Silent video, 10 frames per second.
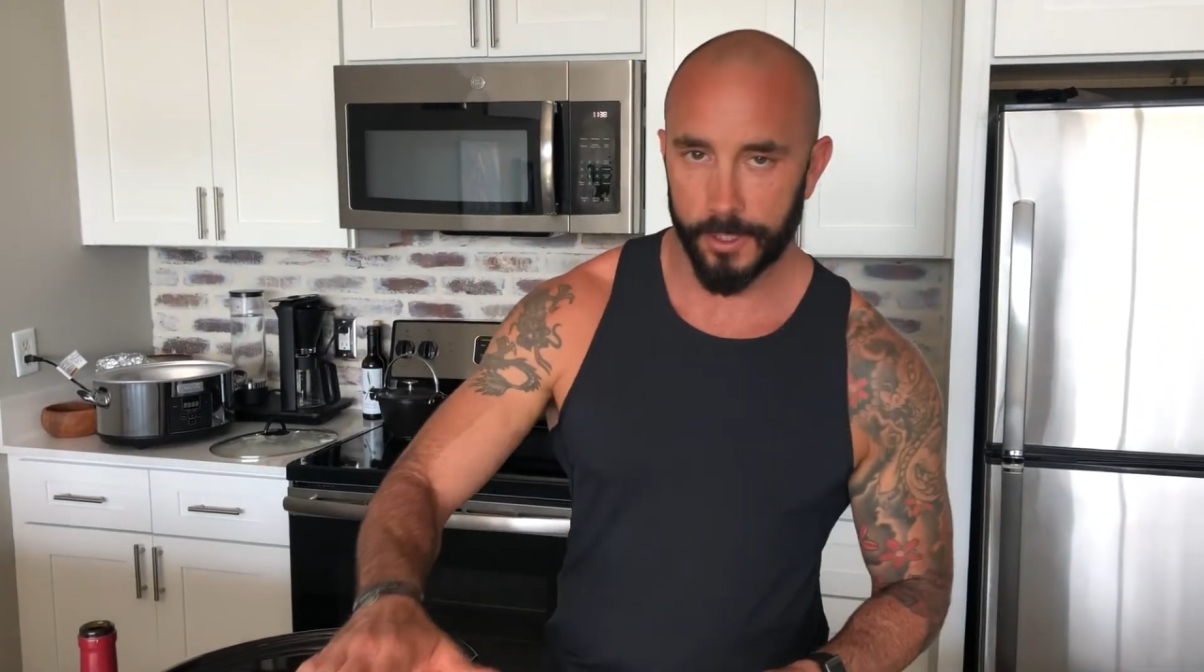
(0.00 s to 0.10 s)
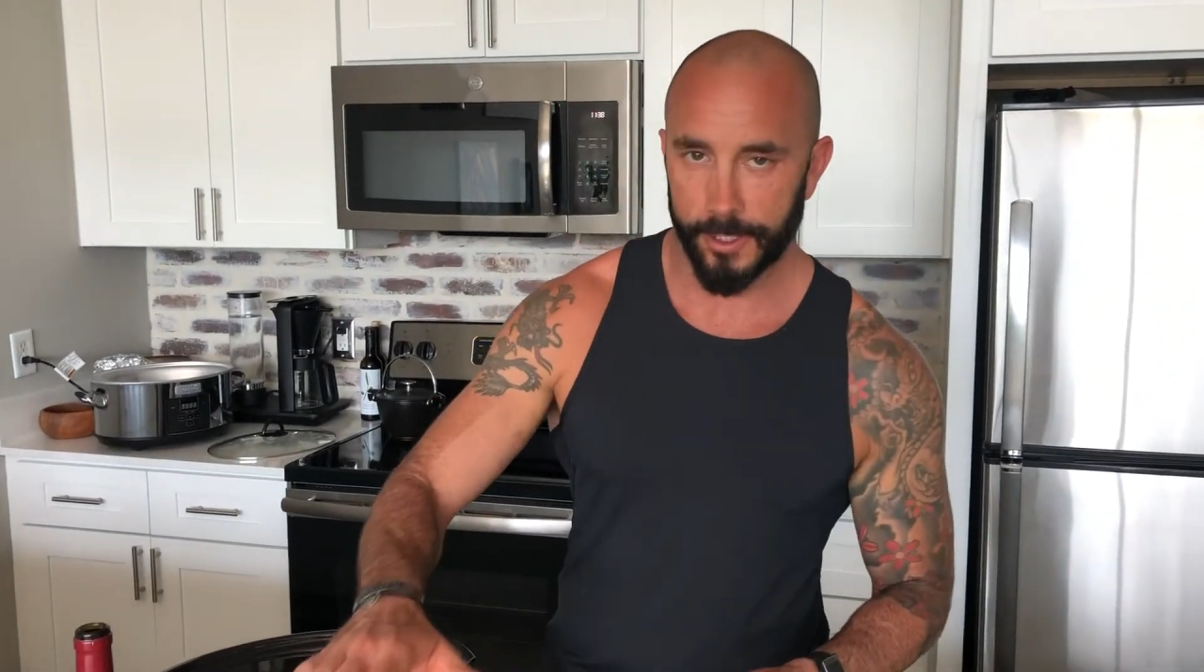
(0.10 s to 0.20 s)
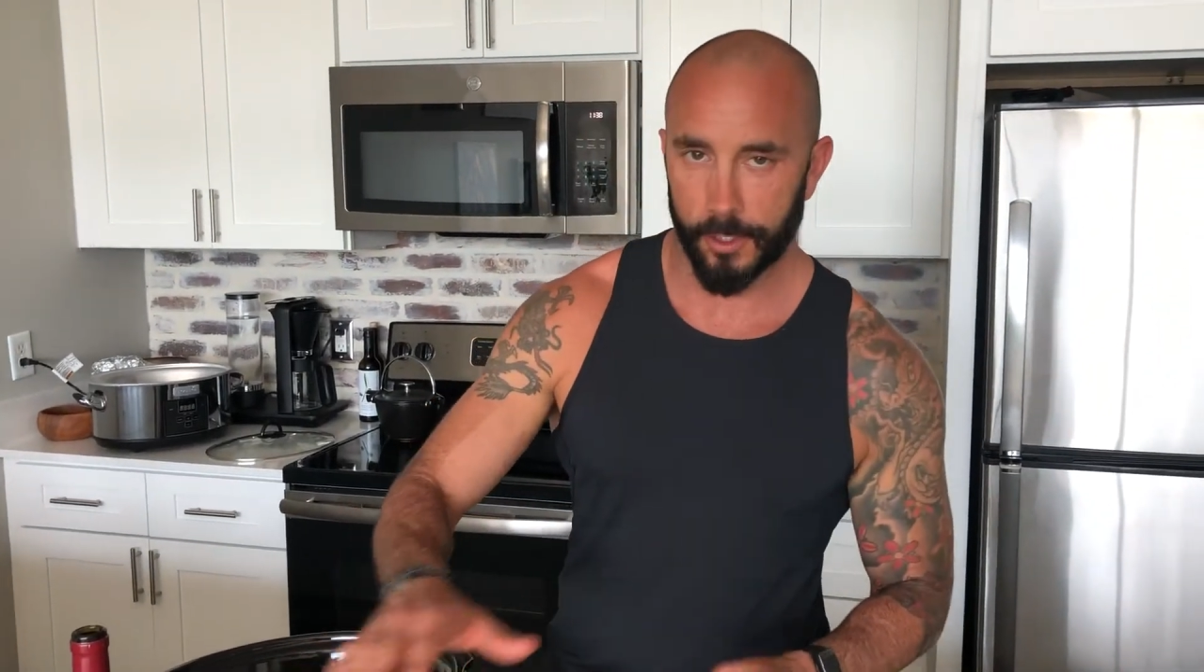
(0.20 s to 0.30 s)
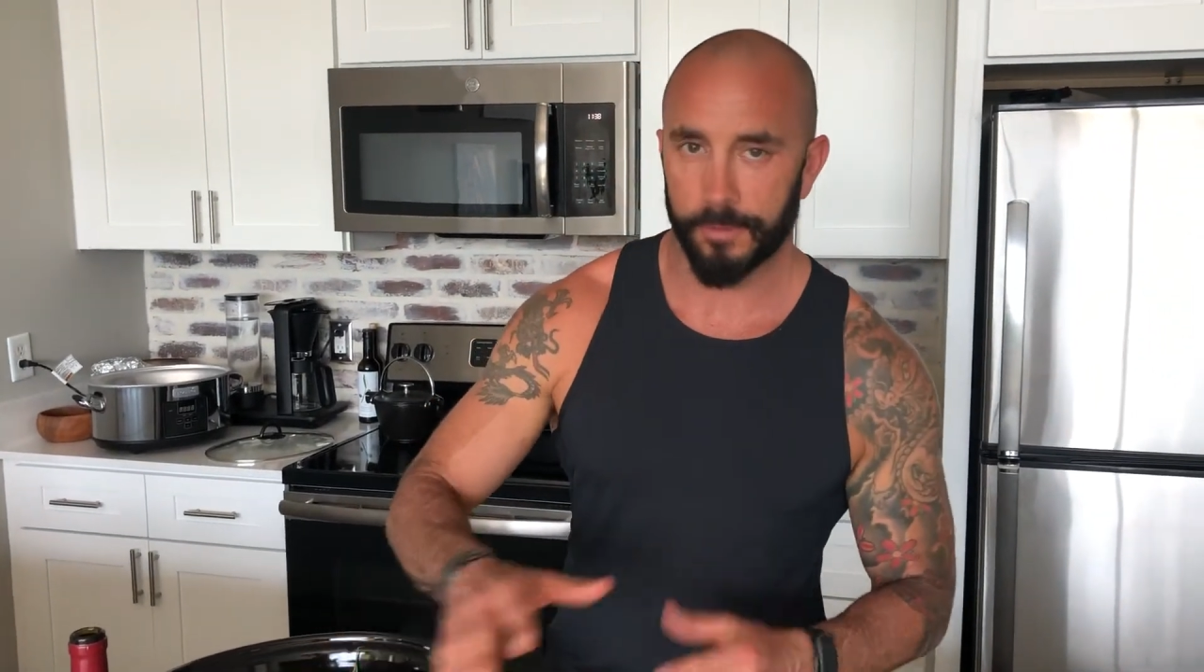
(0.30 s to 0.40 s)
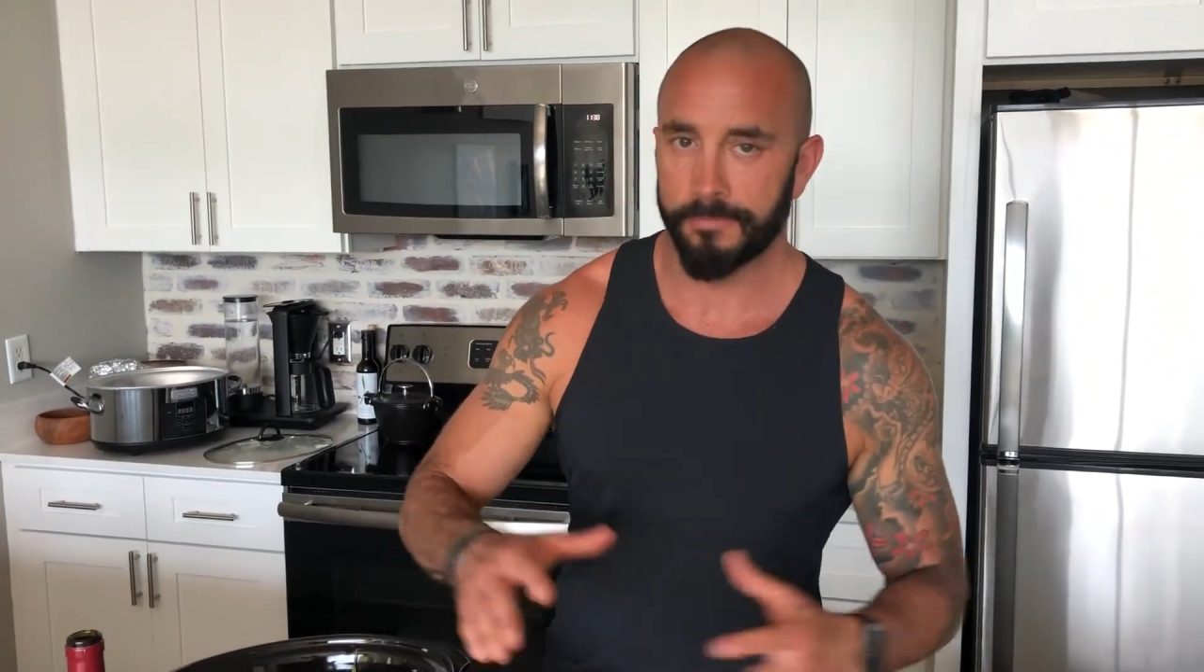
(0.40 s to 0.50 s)

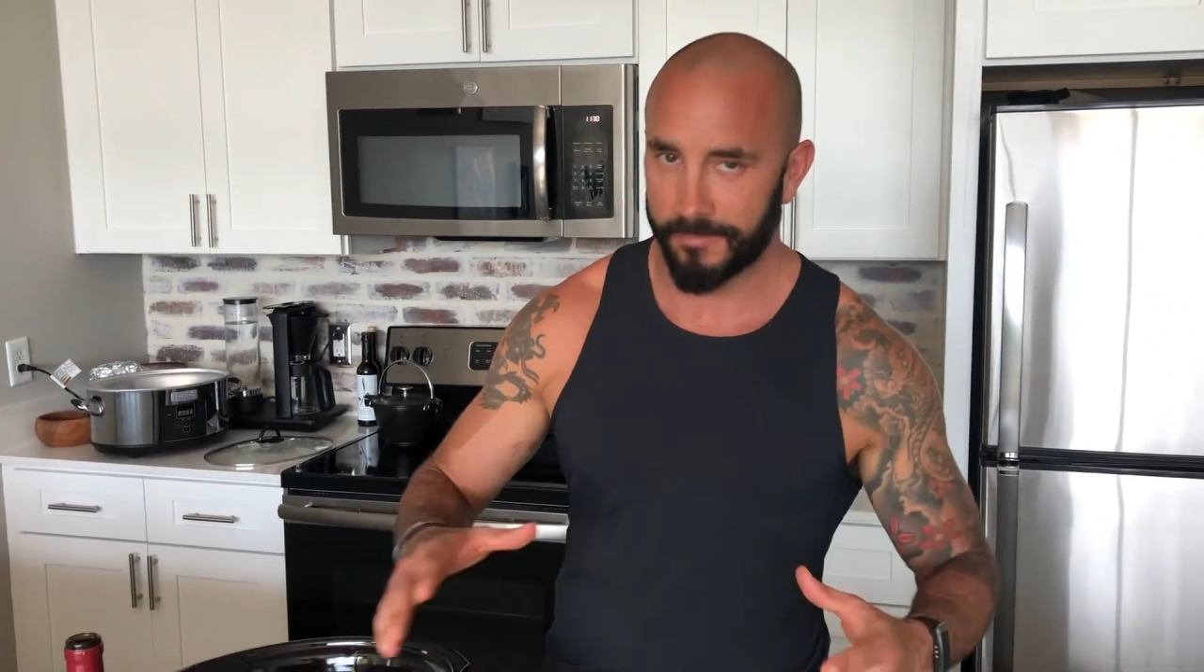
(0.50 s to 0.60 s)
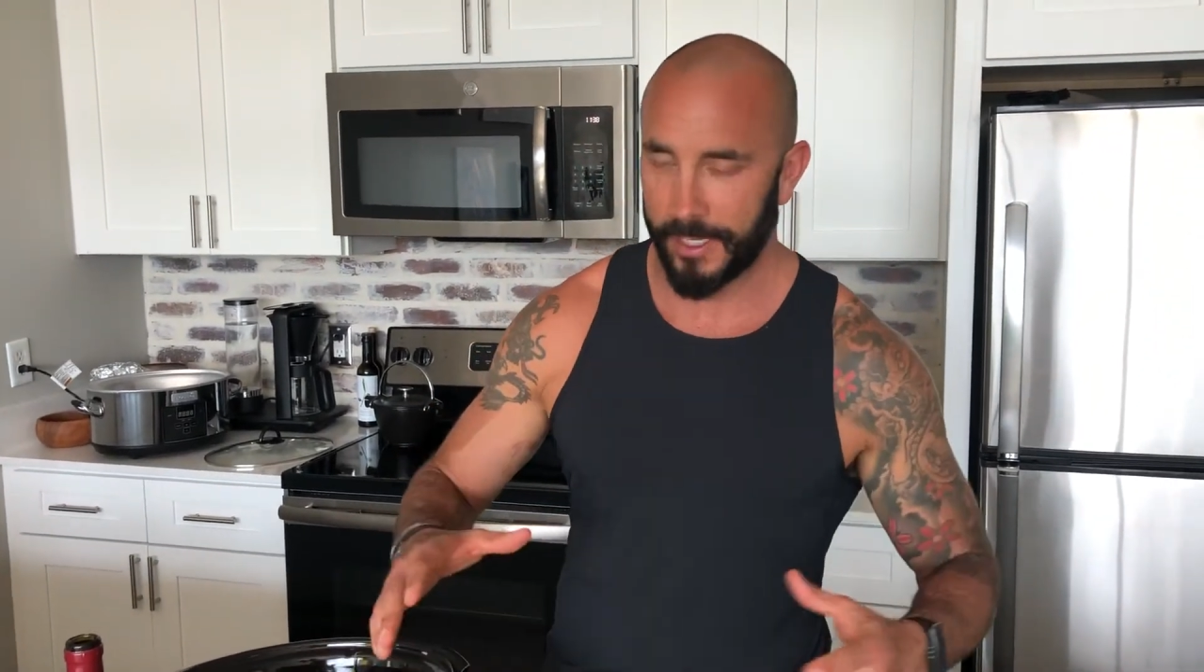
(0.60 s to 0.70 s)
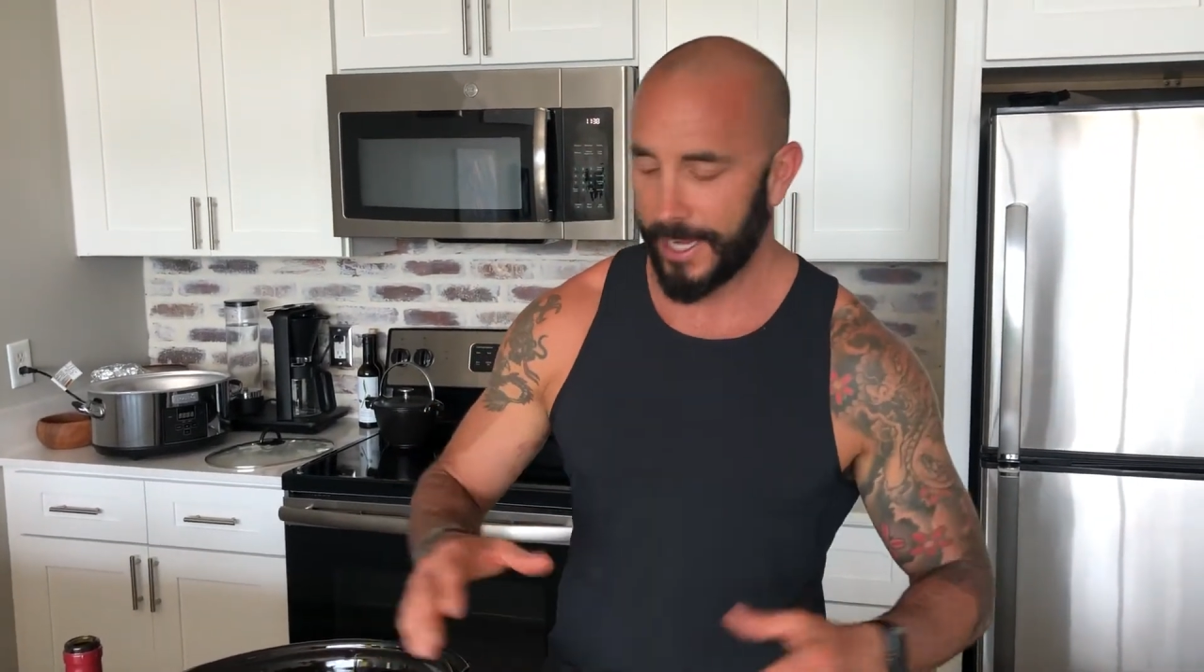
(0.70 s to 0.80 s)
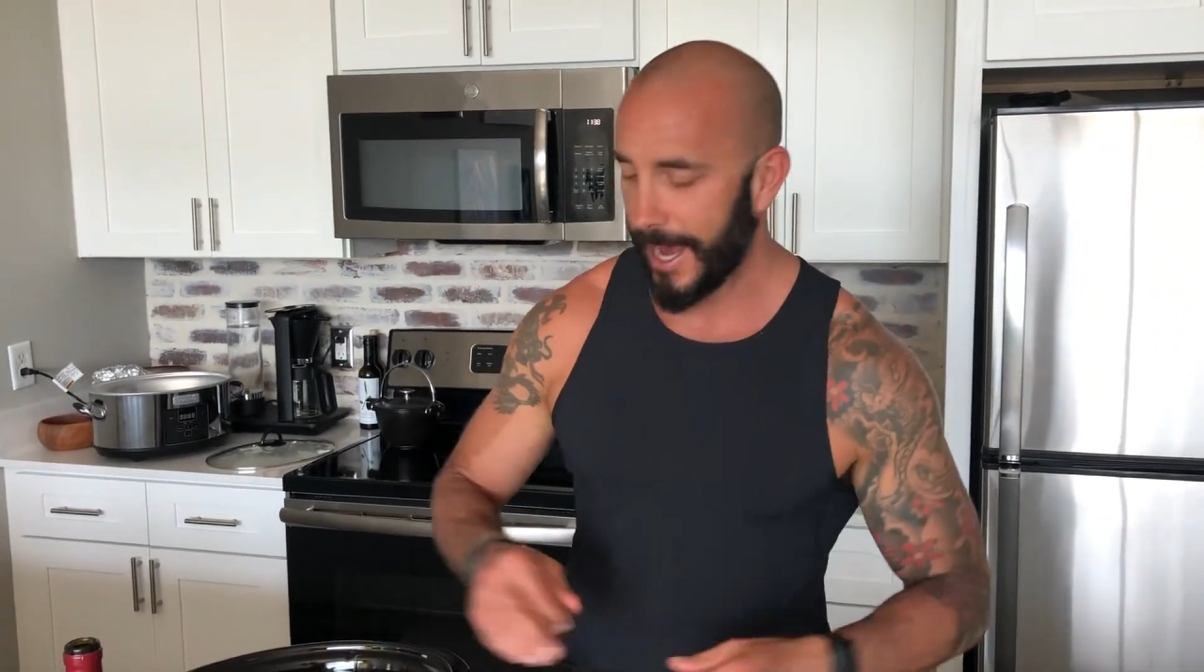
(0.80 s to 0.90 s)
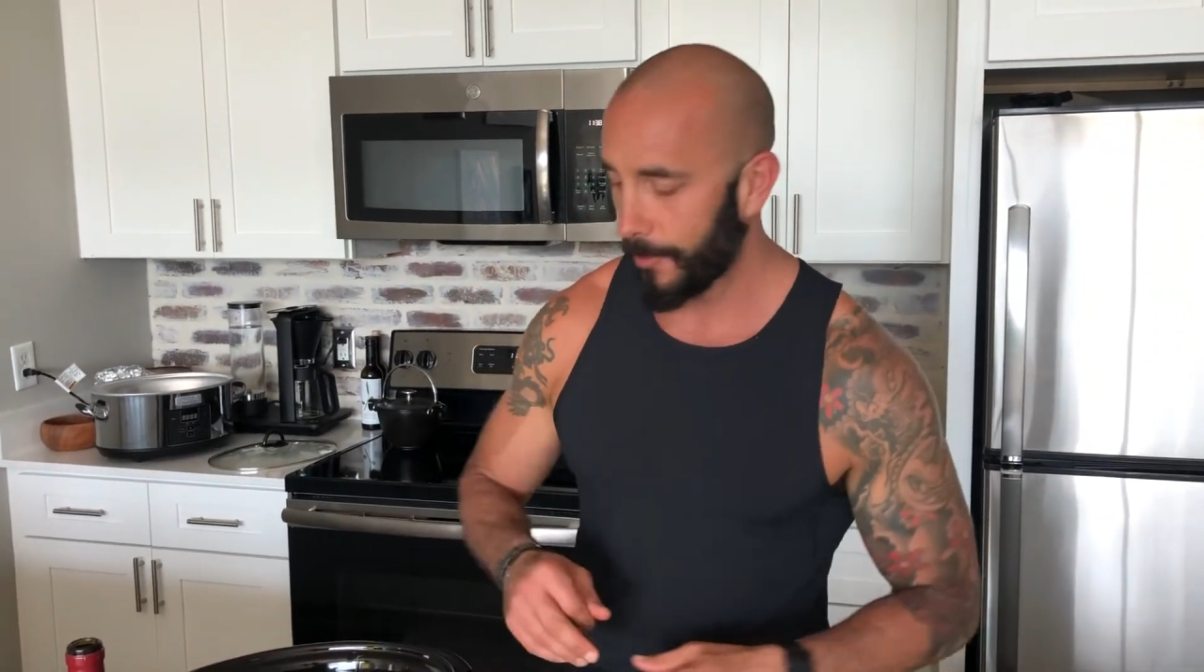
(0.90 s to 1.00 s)
little and add